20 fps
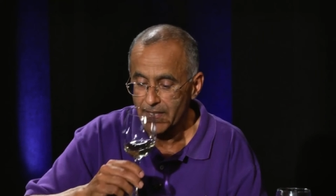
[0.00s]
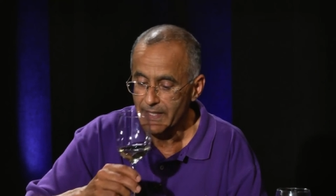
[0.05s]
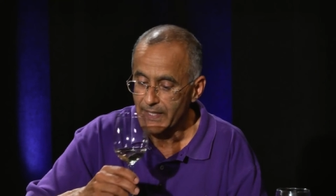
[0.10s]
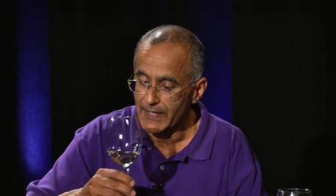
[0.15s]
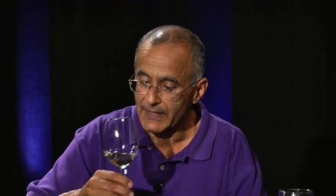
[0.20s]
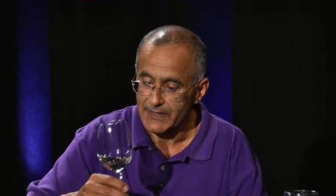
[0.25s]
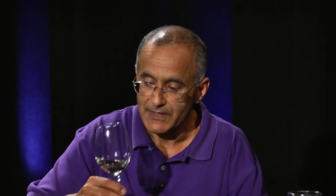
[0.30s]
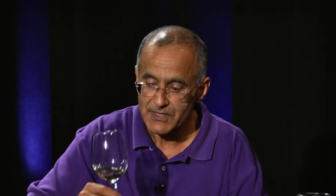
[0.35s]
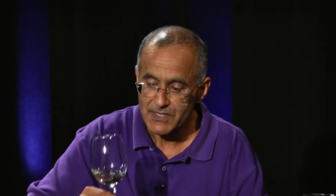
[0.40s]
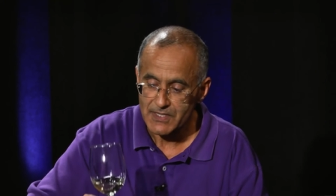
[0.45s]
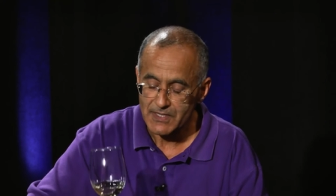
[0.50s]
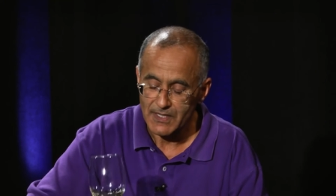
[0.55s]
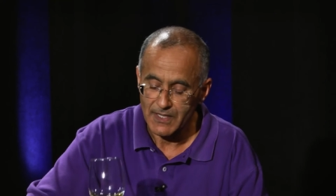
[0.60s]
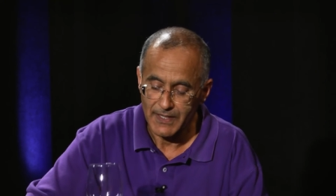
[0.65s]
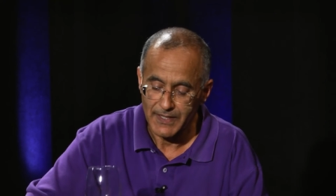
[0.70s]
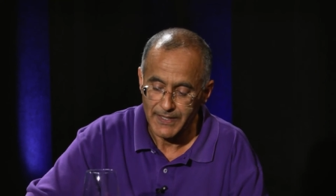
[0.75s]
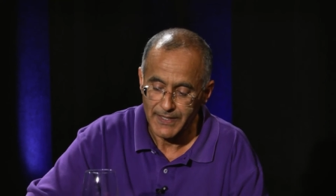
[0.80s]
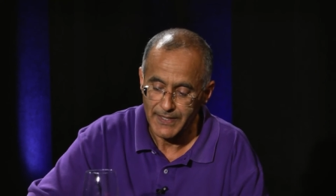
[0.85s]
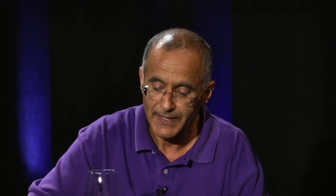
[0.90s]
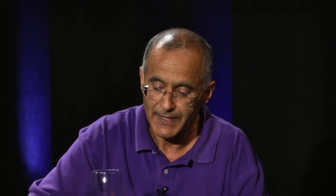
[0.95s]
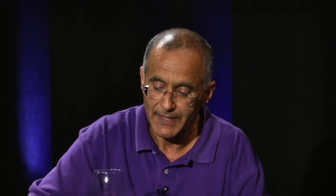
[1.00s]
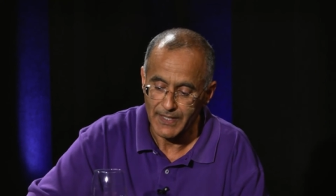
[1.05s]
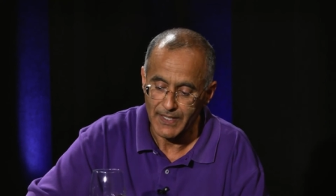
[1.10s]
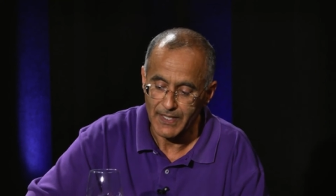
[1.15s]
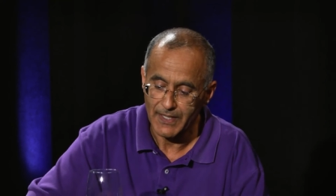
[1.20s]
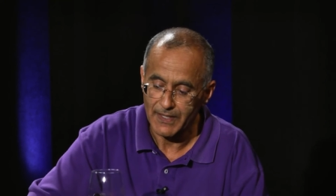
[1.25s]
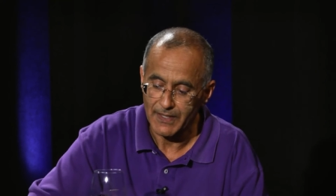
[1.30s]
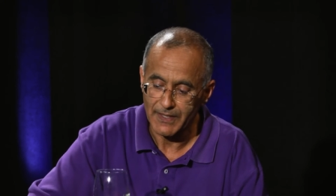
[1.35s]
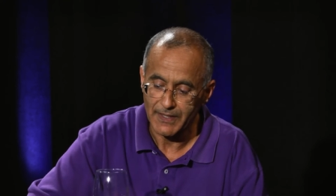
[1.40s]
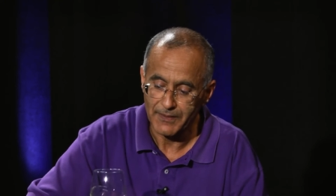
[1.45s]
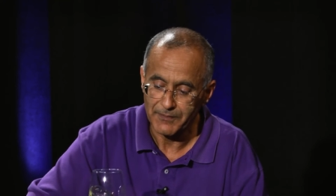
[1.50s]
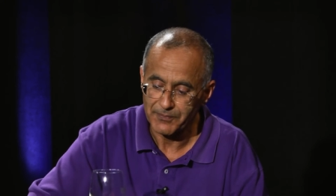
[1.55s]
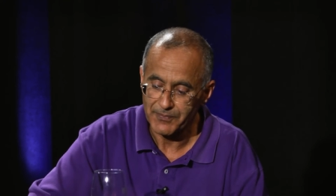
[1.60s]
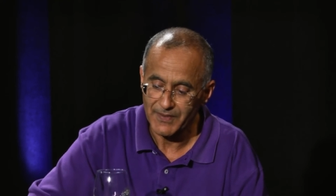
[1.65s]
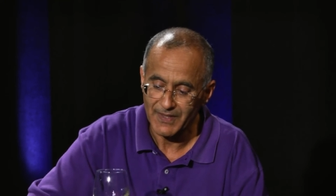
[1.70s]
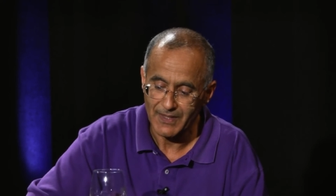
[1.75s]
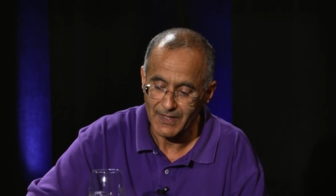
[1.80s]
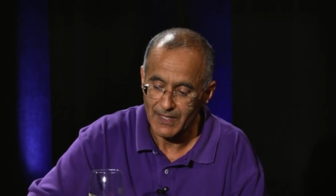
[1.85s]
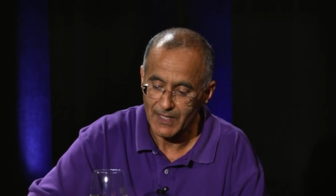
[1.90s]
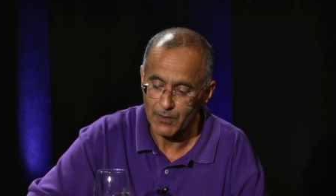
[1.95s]
And it's, uh,
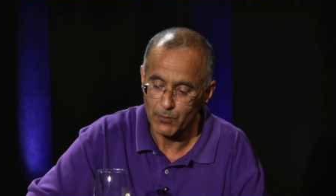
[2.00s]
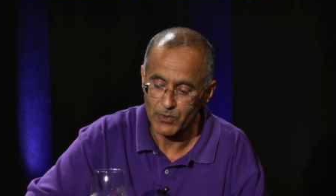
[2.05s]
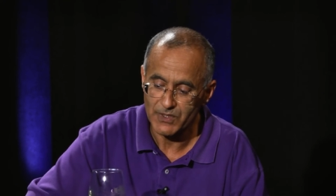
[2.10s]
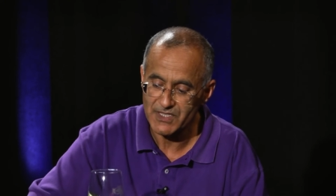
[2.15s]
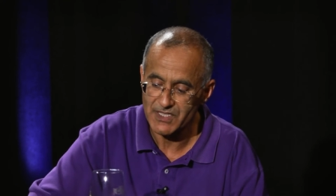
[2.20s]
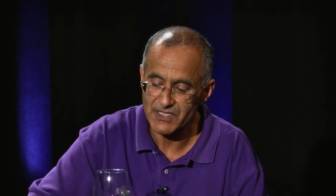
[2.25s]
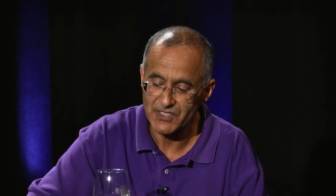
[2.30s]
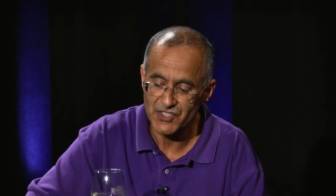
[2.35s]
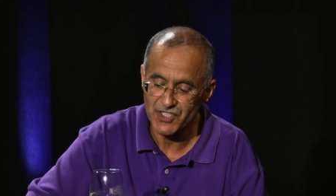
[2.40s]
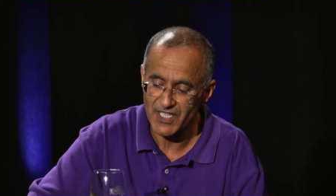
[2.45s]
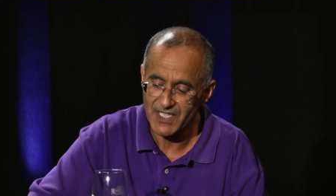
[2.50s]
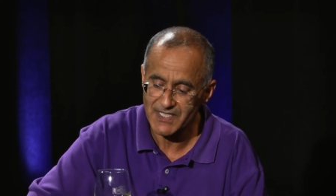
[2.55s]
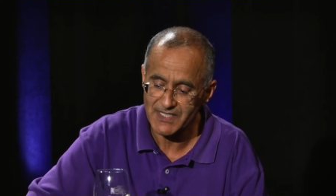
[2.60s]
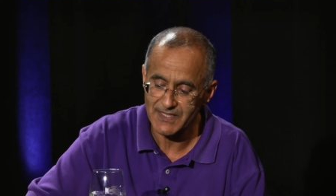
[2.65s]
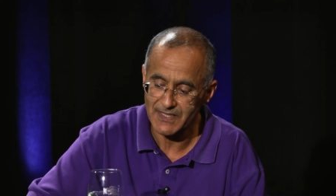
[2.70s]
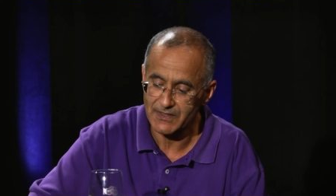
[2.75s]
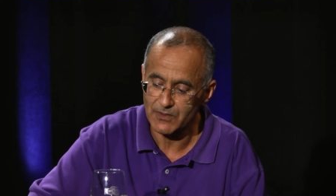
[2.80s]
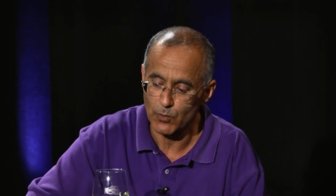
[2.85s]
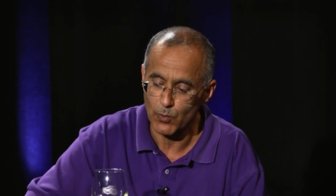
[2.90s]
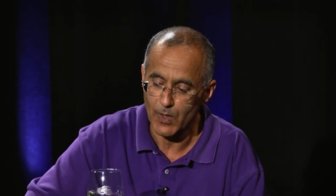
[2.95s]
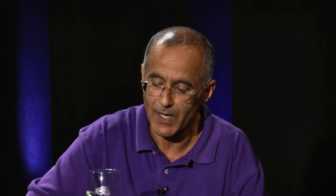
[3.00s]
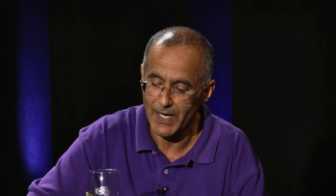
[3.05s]
it would suggest that the